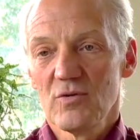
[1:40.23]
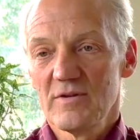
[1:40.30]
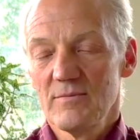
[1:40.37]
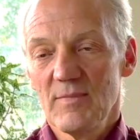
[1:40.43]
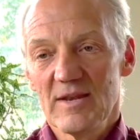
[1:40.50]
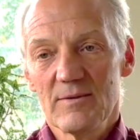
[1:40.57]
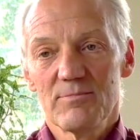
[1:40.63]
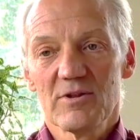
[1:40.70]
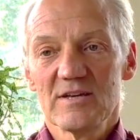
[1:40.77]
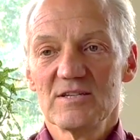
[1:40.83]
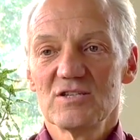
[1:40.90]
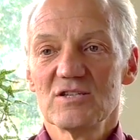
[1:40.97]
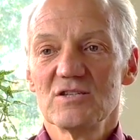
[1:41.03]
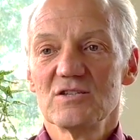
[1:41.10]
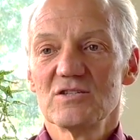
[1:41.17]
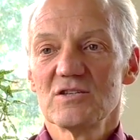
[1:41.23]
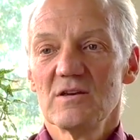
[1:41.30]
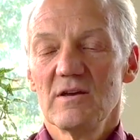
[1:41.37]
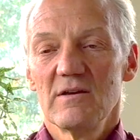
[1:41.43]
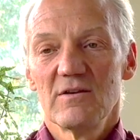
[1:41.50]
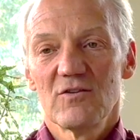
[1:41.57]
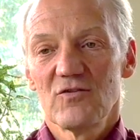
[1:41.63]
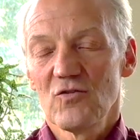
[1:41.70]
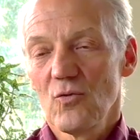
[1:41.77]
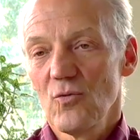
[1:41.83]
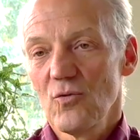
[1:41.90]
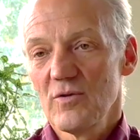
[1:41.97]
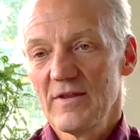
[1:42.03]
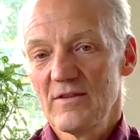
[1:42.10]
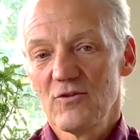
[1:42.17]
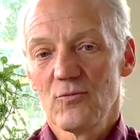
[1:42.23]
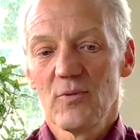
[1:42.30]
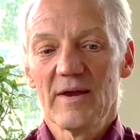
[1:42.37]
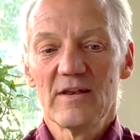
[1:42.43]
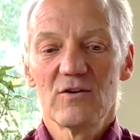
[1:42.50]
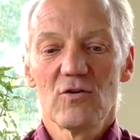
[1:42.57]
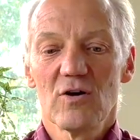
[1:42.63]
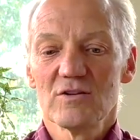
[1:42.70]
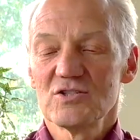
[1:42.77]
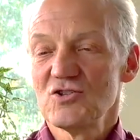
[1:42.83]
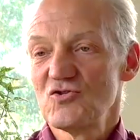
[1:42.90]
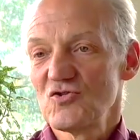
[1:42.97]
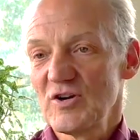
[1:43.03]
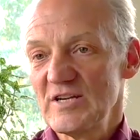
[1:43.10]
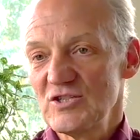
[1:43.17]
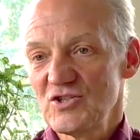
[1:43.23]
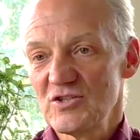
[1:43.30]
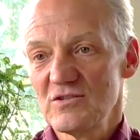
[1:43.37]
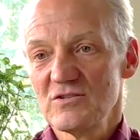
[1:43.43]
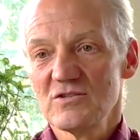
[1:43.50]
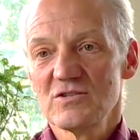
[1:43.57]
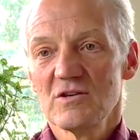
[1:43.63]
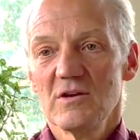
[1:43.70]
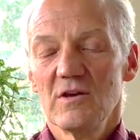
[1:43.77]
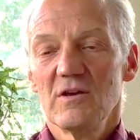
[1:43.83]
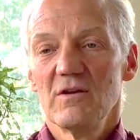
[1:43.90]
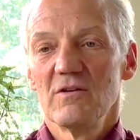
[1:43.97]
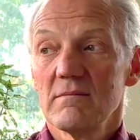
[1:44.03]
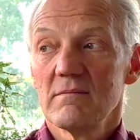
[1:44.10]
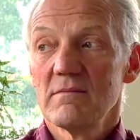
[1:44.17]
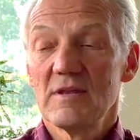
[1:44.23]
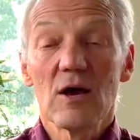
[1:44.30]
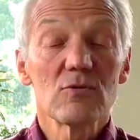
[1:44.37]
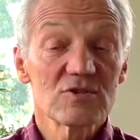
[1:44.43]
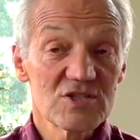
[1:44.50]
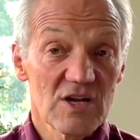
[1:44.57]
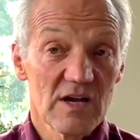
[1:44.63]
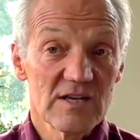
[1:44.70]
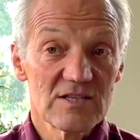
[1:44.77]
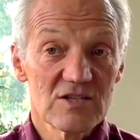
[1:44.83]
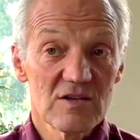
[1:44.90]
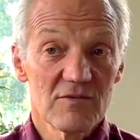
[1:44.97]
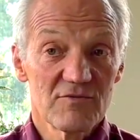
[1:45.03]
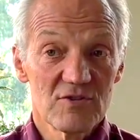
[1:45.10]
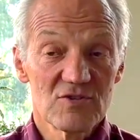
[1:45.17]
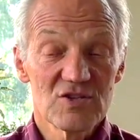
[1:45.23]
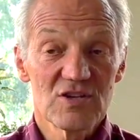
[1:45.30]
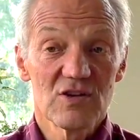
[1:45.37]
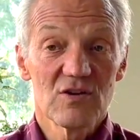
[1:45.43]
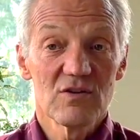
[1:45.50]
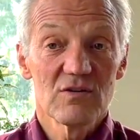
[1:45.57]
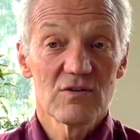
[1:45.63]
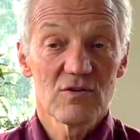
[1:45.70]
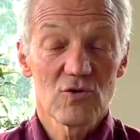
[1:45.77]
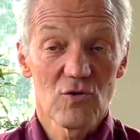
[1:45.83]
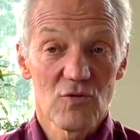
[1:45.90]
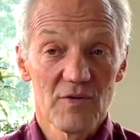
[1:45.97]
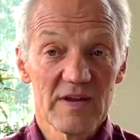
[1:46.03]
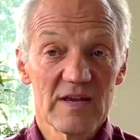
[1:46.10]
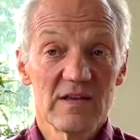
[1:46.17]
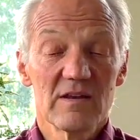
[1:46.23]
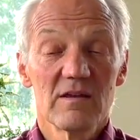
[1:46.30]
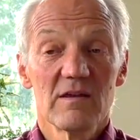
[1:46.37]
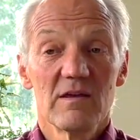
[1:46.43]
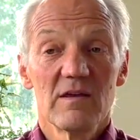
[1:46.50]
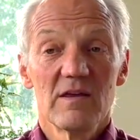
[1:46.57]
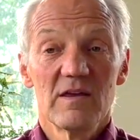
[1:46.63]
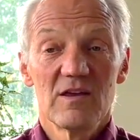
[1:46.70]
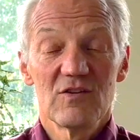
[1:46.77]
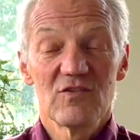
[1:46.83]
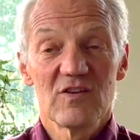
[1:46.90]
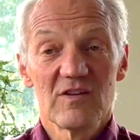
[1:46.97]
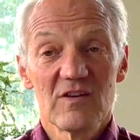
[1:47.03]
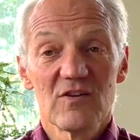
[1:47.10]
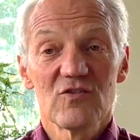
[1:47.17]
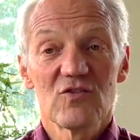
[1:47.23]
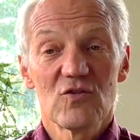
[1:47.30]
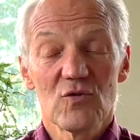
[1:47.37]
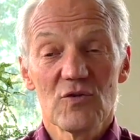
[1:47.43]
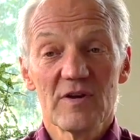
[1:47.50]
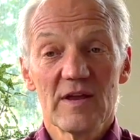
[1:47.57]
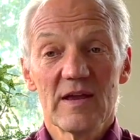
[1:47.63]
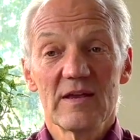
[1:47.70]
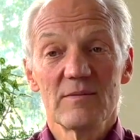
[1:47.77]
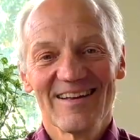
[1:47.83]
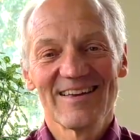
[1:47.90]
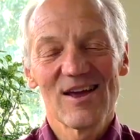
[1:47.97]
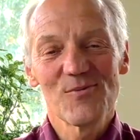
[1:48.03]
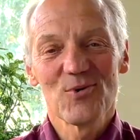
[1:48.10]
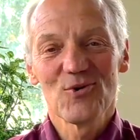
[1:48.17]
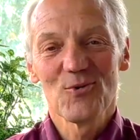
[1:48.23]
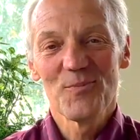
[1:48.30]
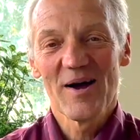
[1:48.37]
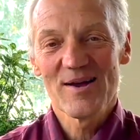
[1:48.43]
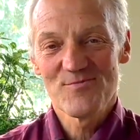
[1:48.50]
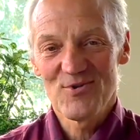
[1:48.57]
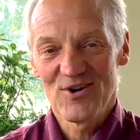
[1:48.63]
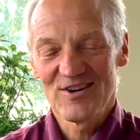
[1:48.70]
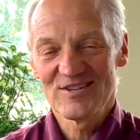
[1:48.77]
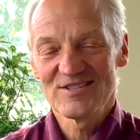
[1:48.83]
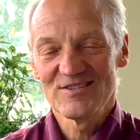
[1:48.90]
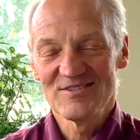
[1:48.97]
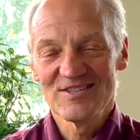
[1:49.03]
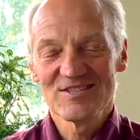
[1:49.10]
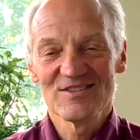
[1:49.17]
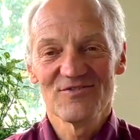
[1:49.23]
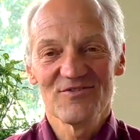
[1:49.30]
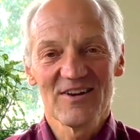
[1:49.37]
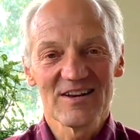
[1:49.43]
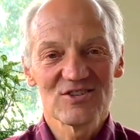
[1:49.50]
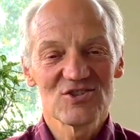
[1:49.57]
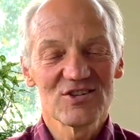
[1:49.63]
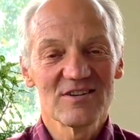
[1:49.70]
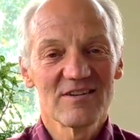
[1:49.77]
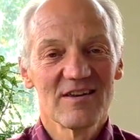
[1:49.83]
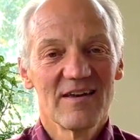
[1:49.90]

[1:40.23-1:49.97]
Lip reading: in many places, sold at the right concentrations. Downsides of using chlorine is it does create chemical byproducts of disinfection,